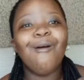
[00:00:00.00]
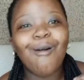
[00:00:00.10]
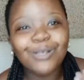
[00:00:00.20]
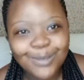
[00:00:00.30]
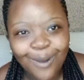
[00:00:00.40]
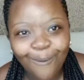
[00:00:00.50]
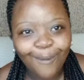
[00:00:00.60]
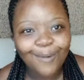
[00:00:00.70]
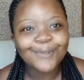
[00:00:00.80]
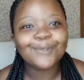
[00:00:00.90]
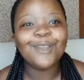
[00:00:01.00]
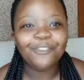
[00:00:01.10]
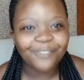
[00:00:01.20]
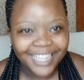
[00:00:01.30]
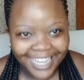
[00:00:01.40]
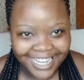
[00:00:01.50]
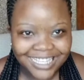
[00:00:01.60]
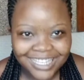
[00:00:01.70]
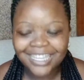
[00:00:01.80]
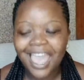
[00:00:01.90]
also do not
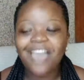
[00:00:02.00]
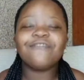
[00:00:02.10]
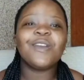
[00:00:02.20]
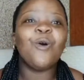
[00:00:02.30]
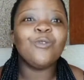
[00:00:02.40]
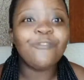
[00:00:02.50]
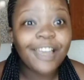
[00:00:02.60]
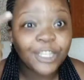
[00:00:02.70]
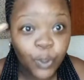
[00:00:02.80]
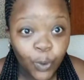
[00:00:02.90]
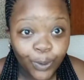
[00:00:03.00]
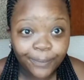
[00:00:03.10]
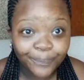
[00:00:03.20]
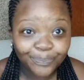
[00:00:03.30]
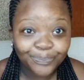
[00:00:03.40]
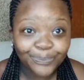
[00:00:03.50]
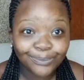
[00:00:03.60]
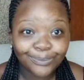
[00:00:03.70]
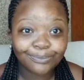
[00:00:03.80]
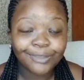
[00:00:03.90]
forget, have your own faduk,
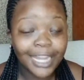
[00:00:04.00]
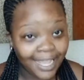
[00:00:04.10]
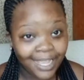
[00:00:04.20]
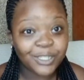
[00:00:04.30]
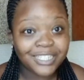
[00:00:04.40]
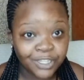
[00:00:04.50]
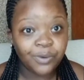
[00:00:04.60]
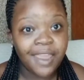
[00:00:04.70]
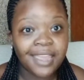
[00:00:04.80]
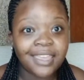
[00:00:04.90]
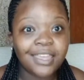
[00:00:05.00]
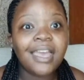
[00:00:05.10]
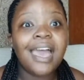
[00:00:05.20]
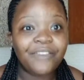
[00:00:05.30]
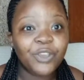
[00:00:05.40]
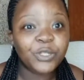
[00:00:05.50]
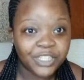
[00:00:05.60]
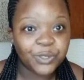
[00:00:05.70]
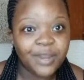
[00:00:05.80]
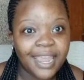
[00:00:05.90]
ne? Your dish rag. Have your
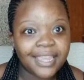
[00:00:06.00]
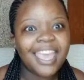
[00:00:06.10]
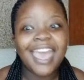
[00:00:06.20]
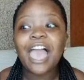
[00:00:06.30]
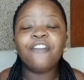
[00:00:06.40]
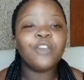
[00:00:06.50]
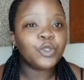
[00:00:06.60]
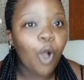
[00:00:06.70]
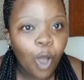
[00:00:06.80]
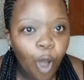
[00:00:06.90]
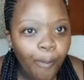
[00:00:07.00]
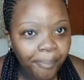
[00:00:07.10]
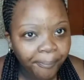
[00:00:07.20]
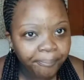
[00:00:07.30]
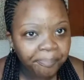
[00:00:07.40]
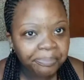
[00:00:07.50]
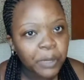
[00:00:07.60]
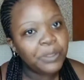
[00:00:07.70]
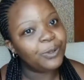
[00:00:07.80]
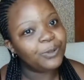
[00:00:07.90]
dish rag. Have your skorop.
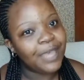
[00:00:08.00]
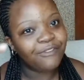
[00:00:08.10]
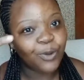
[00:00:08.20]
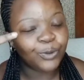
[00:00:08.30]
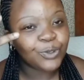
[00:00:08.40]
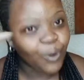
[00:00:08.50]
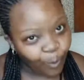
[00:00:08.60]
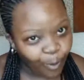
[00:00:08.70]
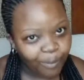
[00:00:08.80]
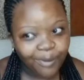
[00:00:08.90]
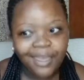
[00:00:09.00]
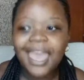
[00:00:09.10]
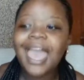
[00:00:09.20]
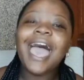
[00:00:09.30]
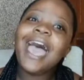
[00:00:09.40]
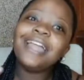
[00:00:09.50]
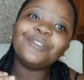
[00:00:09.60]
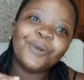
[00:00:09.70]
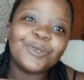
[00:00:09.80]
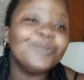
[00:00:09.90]
You must also have your own skorop.
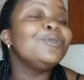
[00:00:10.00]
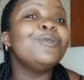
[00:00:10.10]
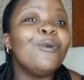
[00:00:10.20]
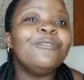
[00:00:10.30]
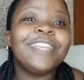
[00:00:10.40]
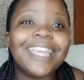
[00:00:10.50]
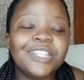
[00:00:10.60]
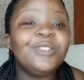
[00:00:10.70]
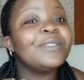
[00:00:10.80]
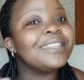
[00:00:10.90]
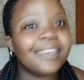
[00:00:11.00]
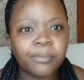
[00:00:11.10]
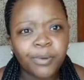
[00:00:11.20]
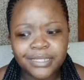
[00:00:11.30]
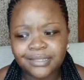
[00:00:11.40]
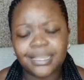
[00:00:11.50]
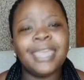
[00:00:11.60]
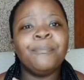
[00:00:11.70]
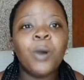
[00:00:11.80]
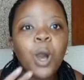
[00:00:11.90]
And also don't forget your skirpot,
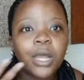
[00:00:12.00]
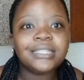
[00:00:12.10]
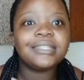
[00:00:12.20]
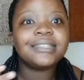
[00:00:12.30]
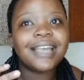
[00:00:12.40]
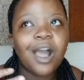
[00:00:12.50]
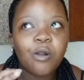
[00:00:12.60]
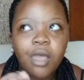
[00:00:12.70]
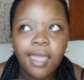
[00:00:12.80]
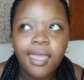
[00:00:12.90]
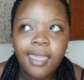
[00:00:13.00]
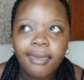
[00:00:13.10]
a pot scourer.